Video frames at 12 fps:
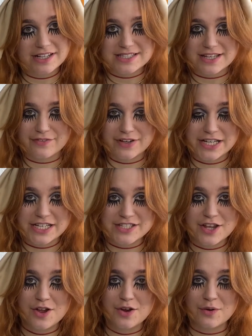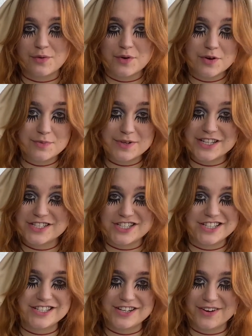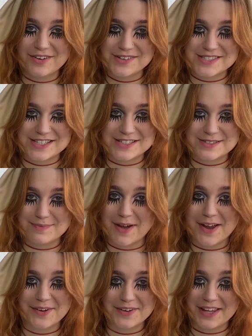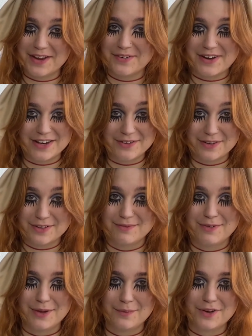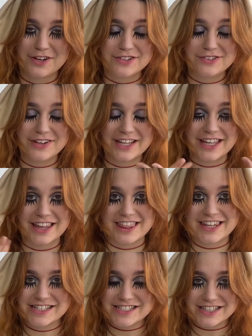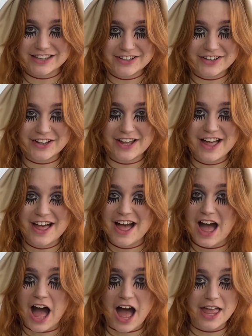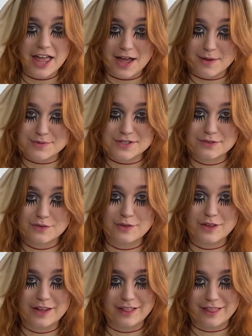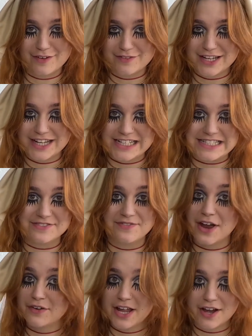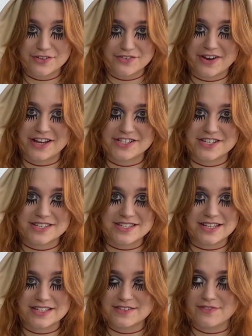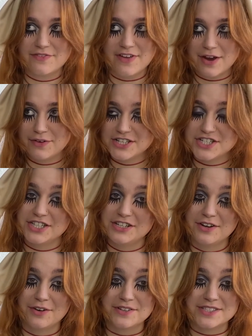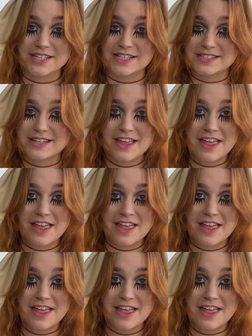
70s groupie GTOs inspired get ready with me. We're doing this look. I absolutely love it. It's very outrageous. It's very GTOs. It's